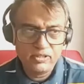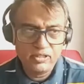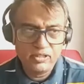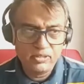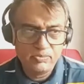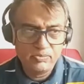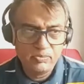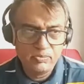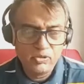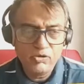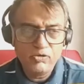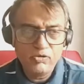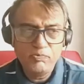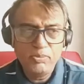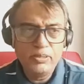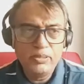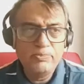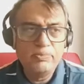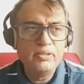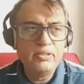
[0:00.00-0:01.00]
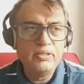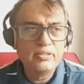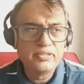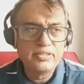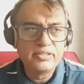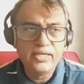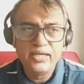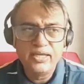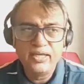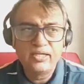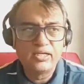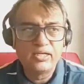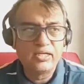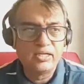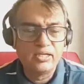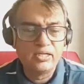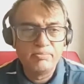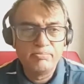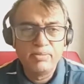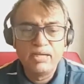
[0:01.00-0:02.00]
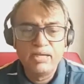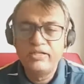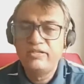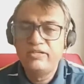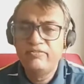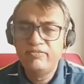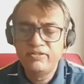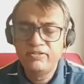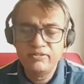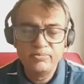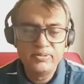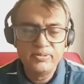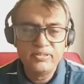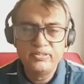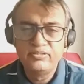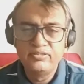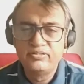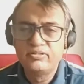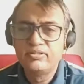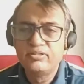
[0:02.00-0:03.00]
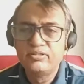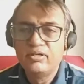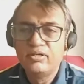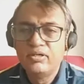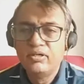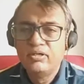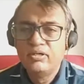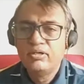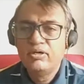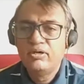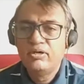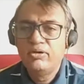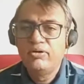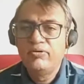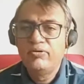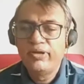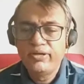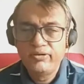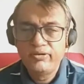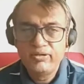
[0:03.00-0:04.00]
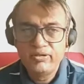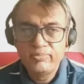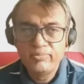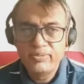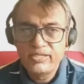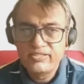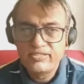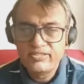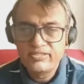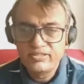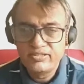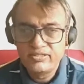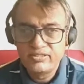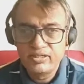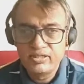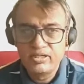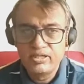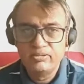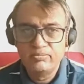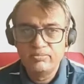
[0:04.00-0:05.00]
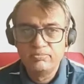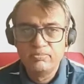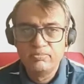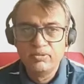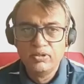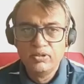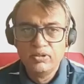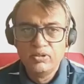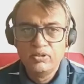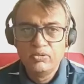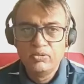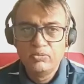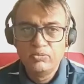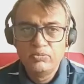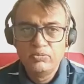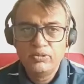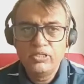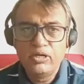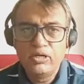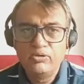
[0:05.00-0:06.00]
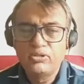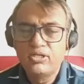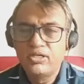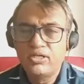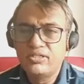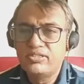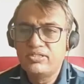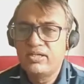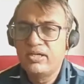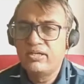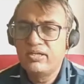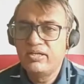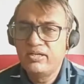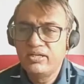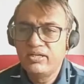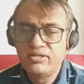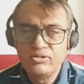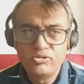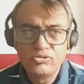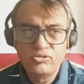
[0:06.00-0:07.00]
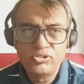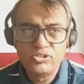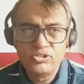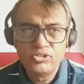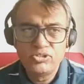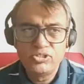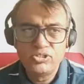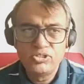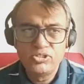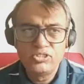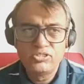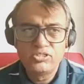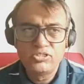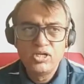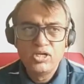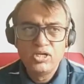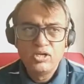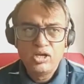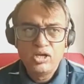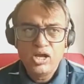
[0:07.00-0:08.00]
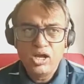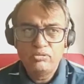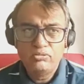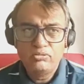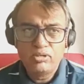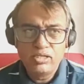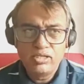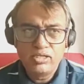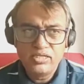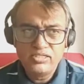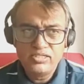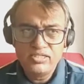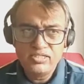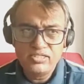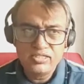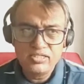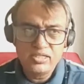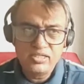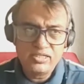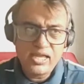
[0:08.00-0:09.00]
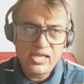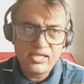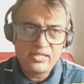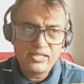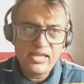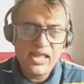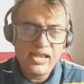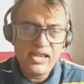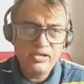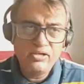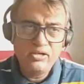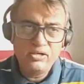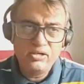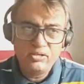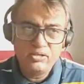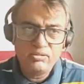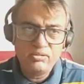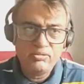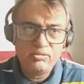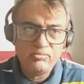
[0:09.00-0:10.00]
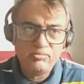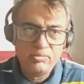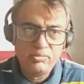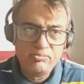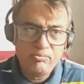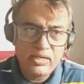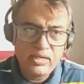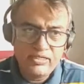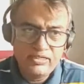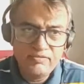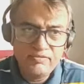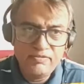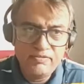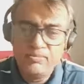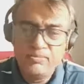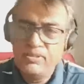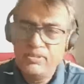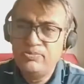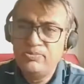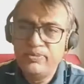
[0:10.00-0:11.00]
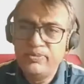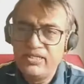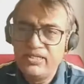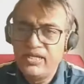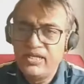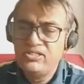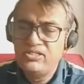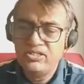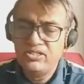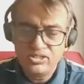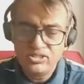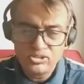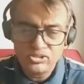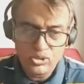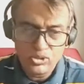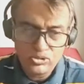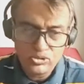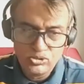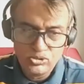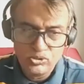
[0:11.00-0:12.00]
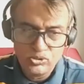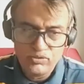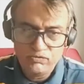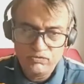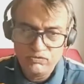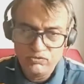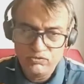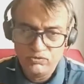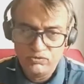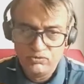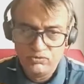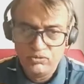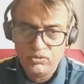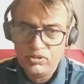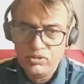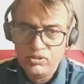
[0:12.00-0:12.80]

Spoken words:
a lot of people take multivitamins on a regular basis without consulting a nutritionist, how is it? Can multivitamins be dangerous also if you